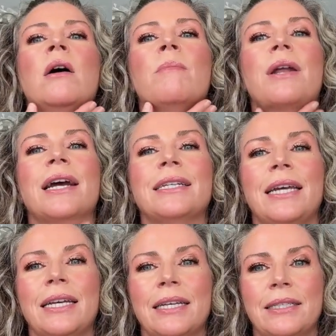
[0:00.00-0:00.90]
but I
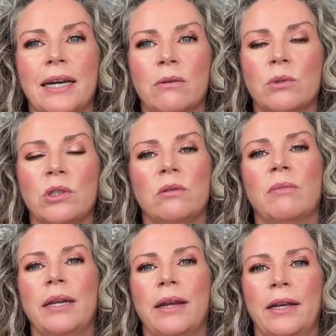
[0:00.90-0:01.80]
take it down to
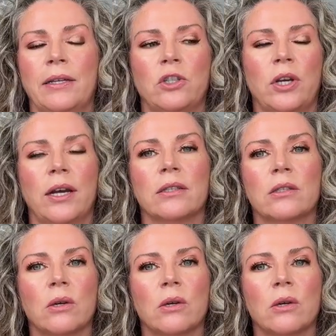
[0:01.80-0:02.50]
my neck and chest.